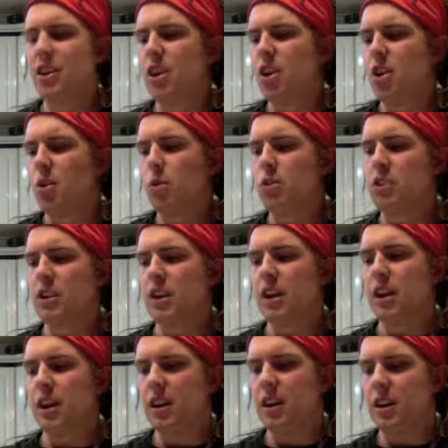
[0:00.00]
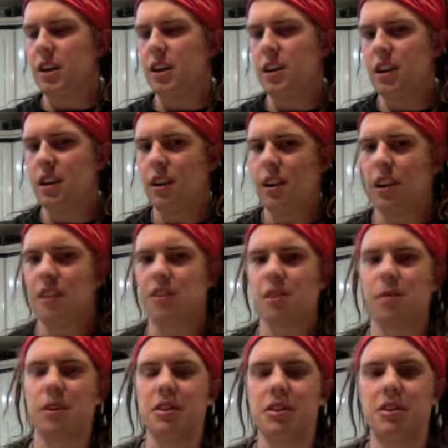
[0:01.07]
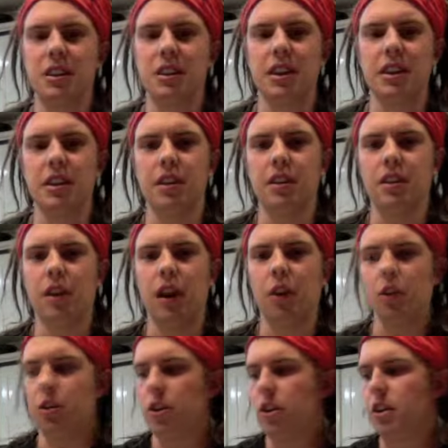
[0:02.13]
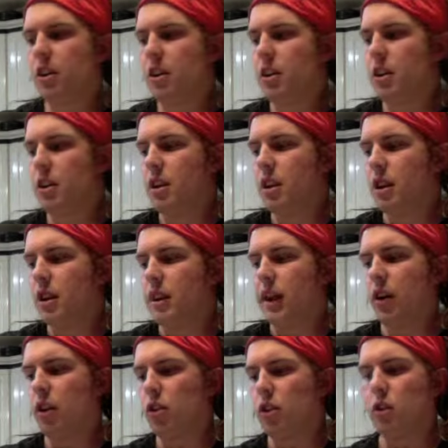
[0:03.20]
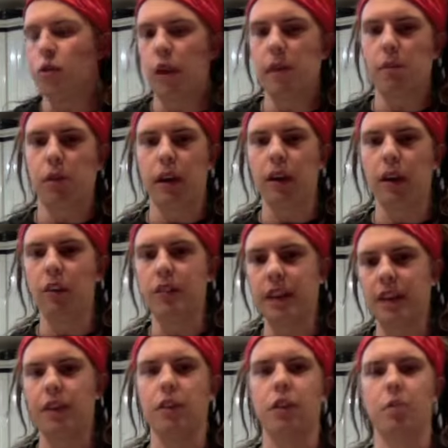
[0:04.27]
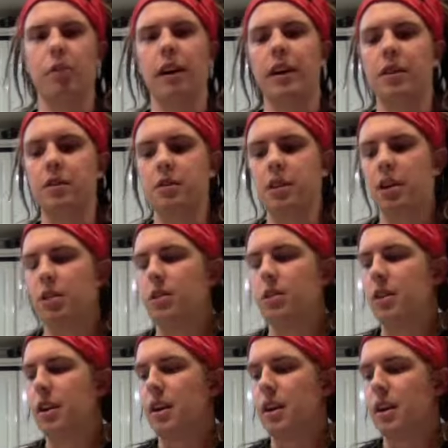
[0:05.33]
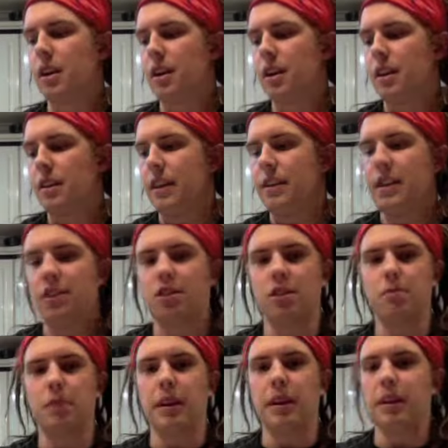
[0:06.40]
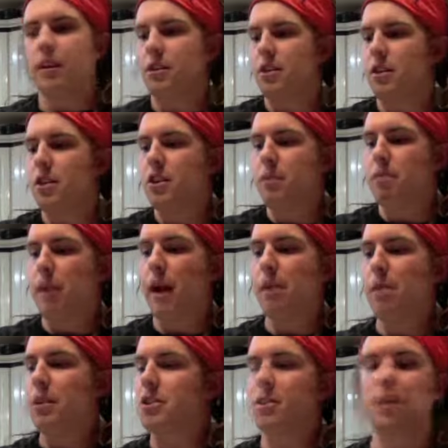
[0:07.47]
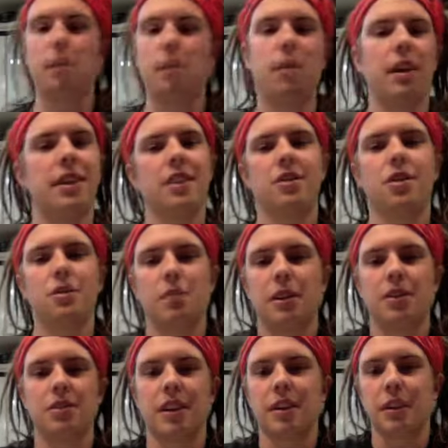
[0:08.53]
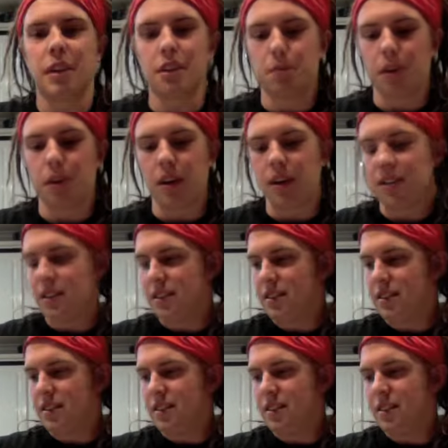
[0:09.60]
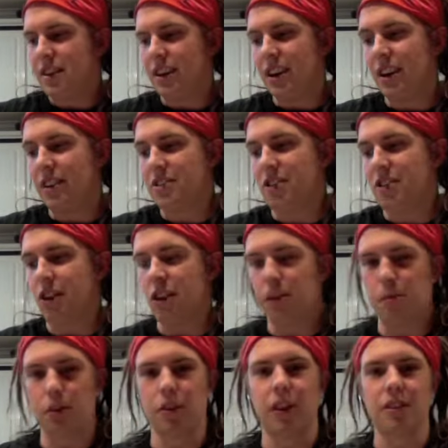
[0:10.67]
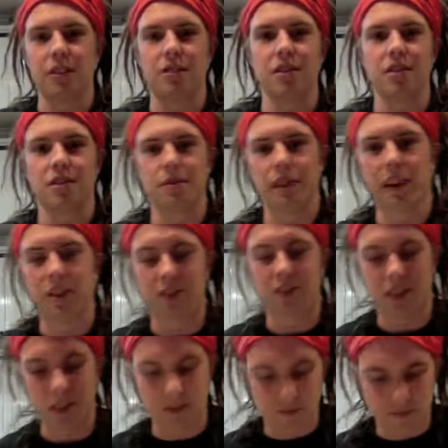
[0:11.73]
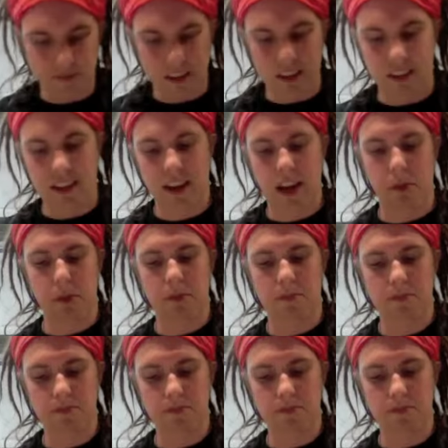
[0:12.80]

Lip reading: we're just gonna let someone see how good, like, all the great players get into their base, you know. That shouldn't be. The bad players shouldn't be playing against good players anyways, but, you know, it's all a progressive system now, so that's gonna happen.